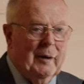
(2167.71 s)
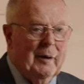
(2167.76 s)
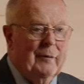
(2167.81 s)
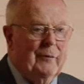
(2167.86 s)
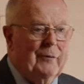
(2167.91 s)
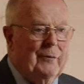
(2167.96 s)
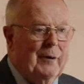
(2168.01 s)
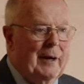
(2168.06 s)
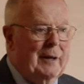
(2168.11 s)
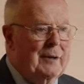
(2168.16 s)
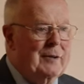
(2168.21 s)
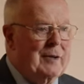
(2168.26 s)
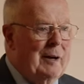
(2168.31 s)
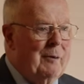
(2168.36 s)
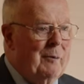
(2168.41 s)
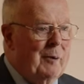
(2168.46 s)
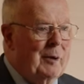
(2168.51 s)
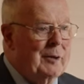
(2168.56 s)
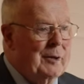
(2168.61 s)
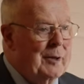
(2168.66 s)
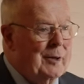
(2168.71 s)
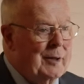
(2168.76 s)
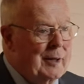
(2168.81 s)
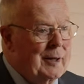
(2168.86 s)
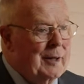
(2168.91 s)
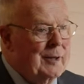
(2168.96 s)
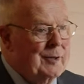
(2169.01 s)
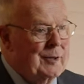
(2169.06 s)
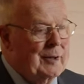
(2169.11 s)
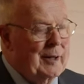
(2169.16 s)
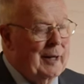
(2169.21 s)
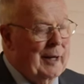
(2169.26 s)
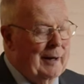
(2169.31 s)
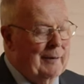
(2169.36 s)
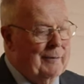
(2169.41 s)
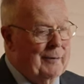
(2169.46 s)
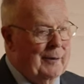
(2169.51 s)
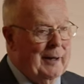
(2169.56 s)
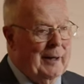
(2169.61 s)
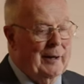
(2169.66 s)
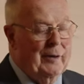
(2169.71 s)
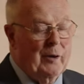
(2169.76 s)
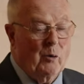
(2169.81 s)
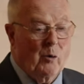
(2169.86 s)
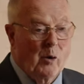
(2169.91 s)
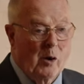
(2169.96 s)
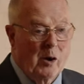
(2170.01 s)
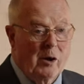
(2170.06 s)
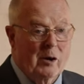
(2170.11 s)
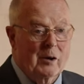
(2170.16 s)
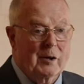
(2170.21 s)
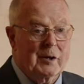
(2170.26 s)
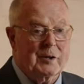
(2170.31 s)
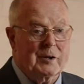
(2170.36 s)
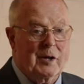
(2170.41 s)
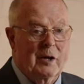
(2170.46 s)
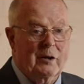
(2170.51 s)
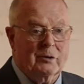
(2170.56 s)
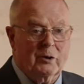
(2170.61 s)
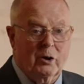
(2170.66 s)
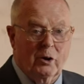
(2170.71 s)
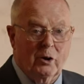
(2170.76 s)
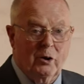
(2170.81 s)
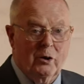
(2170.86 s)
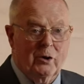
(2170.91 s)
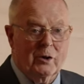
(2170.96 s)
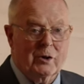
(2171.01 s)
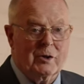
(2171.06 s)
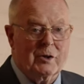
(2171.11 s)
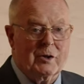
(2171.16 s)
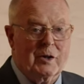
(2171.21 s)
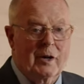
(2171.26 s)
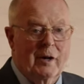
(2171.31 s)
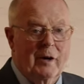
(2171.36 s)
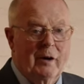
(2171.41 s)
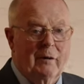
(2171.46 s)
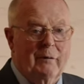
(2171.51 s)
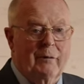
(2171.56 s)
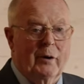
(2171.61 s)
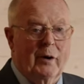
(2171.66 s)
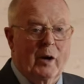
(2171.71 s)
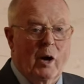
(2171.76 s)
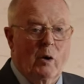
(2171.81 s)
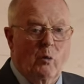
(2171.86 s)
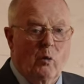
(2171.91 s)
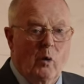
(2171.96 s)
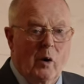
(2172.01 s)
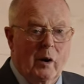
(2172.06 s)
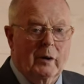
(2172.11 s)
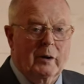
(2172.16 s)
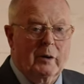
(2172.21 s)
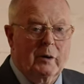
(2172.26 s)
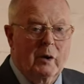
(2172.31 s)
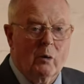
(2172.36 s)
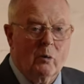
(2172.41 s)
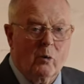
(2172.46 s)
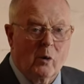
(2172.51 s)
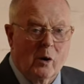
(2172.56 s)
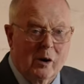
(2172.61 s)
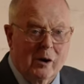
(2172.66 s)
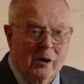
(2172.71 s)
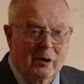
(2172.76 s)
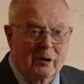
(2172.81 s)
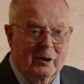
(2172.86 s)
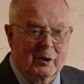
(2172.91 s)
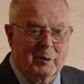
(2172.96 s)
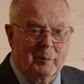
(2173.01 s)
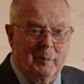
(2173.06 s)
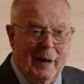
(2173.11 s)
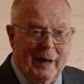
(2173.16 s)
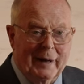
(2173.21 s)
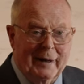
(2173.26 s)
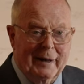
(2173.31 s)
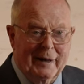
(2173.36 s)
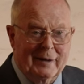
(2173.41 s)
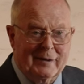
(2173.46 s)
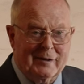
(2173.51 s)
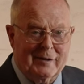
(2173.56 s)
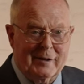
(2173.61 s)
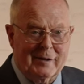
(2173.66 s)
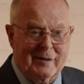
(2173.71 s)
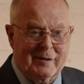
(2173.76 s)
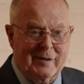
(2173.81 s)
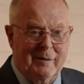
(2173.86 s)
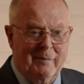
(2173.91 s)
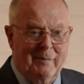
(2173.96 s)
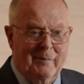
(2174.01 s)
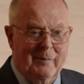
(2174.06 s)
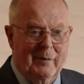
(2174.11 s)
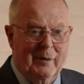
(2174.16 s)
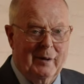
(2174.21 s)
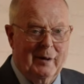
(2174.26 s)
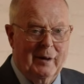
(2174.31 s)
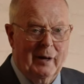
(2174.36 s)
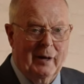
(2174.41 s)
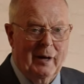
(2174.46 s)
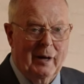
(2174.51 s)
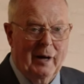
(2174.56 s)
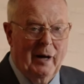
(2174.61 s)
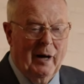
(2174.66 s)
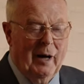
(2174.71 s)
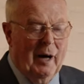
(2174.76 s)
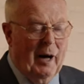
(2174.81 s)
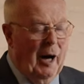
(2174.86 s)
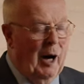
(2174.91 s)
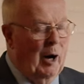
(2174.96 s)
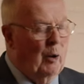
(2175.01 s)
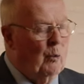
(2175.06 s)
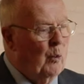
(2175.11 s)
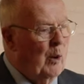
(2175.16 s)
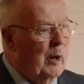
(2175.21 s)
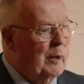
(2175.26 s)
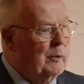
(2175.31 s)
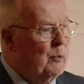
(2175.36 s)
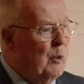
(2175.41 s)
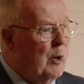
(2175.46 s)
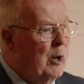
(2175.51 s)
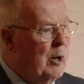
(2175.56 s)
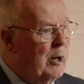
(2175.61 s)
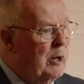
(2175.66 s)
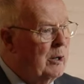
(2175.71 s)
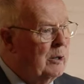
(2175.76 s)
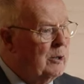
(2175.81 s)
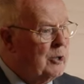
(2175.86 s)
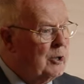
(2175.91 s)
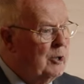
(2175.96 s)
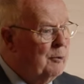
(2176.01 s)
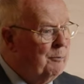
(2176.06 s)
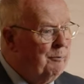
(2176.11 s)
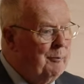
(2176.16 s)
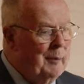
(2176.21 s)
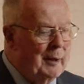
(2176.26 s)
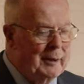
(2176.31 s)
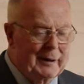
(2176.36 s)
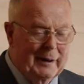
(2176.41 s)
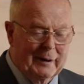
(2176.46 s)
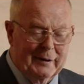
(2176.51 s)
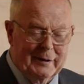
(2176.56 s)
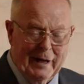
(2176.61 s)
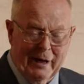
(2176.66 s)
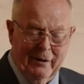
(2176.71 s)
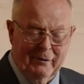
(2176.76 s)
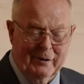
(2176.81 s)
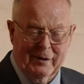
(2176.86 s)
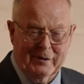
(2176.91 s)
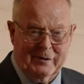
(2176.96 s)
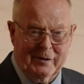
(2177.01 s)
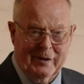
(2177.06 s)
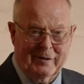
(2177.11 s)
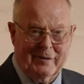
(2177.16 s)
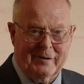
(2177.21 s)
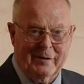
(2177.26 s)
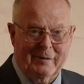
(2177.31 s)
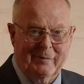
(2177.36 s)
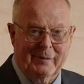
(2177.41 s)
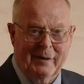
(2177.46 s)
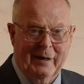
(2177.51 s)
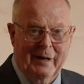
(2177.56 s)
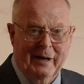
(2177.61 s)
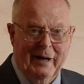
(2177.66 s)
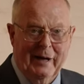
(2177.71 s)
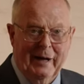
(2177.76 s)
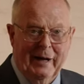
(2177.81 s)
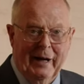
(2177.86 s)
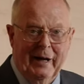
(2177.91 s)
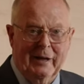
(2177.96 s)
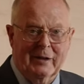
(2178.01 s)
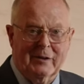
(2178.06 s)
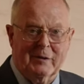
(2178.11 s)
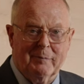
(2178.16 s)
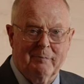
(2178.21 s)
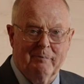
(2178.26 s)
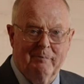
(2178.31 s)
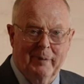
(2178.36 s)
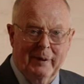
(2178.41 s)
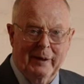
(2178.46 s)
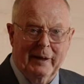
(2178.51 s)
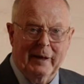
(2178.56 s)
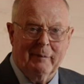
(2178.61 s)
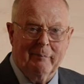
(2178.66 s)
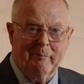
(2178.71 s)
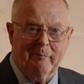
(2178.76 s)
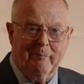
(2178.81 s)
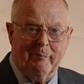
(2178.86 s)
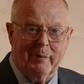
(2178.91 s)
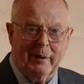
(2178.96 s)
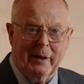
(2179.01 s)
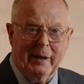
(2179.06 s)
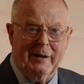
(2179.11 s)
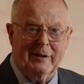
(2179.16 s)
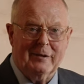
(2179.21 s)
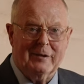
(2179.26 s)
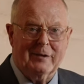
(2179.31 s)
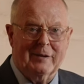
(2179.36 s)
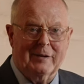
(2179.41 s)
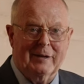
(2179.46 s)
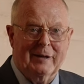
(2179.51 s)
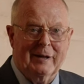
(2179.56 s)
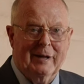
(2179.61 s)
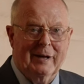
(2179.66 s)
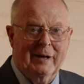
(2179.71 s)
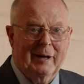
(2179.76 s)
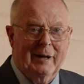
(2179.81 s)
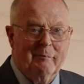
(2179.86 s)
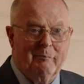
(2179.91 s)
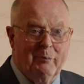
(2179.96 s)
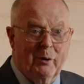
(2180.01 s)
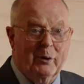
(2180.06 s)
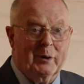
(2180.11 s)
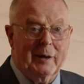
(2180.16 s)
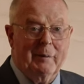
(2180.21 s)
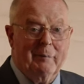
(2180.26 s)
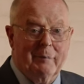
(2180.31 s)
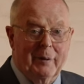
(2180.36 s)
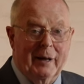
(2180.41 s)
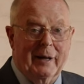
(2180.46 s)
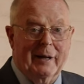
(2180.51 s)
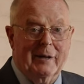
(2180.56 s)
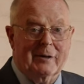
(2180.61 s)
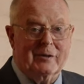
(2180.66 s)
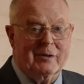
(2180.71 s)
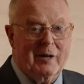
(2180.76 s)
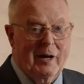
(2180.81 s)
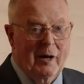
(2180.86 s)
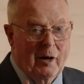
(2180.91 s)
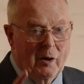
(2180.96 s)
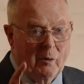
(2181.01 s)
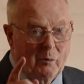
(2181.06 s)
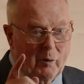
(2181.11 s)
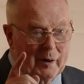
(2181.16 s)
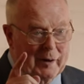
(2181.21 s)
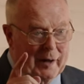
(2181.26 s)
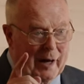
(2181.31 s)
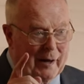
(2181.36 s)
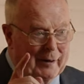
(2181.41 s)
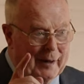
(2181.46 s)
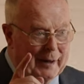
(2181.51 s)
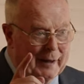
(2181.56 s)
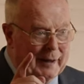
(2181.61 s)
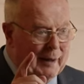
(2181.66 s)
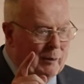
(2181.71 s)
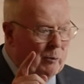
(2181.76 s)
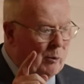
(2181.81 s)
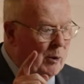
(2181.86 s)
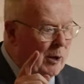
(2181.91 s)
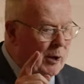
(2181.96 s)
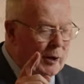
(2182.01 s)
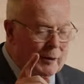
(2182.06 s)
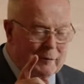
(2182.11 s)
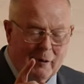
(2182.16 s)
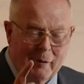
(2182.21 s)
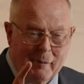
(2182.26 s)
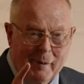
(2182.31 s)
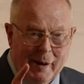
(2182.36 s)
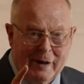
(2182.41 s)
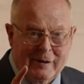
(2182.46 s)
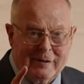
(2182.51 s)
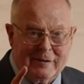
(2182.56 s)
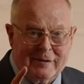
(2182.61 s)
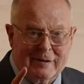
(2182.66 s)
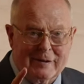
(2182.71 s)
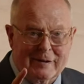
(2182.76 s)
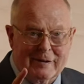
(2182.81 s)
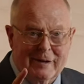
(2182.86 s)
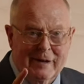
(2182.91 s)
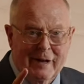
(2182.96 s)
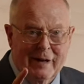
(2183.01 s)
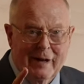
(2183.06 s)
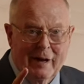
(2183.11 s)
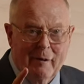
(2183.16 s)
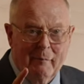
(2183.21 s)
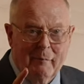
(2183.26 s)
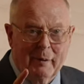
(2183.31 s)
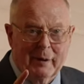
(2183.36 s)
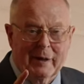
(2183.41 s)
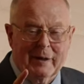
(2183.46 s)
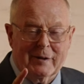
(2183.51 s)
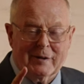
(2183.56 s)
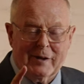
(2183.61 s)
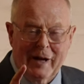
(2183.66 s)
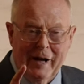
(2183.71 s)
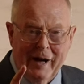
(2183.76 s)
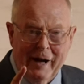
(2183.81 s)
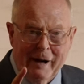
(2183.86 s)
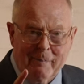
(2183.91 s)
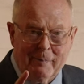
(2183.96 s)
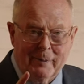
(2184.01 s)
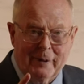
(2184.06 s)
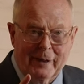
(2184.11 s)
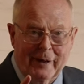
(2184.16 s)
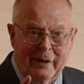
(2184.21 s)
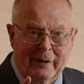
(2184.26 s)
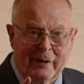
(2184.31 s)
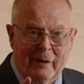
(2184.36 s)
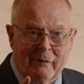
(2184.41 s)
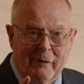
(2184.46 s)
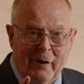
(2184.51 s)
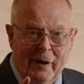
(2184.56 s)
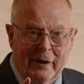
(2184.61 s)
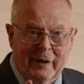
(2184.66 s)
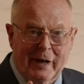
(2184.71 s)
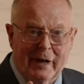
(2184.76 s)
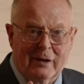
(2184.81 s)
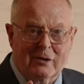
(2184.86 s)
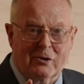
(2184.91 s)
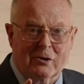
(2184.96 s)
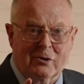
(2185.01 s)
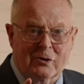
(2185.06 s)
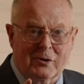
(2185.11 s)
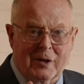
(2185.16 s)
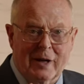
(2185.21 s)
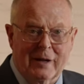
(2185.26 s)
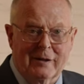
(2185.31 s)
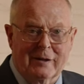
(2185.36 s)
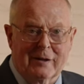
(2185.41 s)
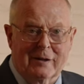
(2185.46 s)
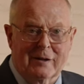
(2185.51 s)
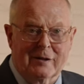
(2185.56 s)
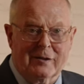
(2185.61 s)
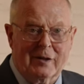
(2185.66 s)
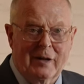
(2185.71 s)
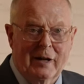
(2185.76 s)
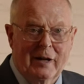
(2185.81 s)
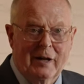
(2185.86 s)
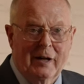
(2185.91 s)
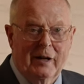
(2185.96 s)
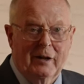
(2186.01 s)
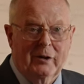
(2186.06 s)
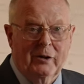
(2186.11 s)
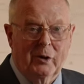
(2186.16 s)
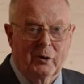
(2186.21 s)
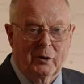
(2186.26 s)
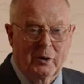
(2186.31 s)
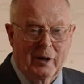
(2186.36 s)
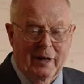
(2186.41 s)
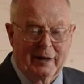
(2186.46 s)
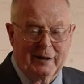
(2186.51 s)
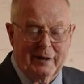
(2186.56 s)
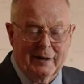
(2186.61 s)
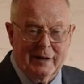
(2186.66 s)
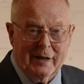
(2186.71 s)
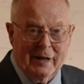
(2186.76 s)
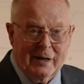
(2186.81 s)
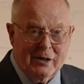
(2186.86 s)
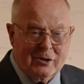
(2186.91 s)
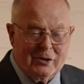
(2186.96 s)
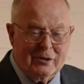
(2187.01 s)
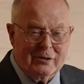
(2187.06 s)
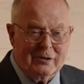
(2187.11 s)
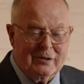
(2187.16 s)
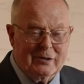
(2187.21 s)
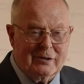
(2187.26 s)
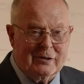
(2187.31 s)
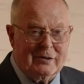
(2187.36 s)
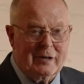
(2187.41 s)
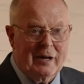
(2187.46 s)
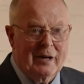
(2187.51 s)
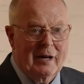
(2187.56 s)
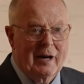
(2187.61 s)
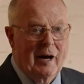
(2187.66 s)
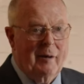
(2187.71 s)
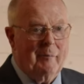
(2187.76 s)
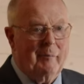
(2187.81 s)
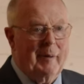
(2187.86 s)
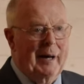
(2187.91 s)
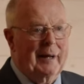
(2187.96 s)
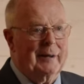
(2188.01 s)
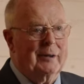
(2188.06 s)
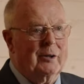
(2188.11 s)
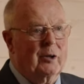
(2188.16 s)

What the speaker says: Friends, I want you to listen carefully. The world is on course for a one-world banking system, a one-world monetary system. It's being placed, put in place without any word from us, but it's happening in the financial centers. The United Nations, a man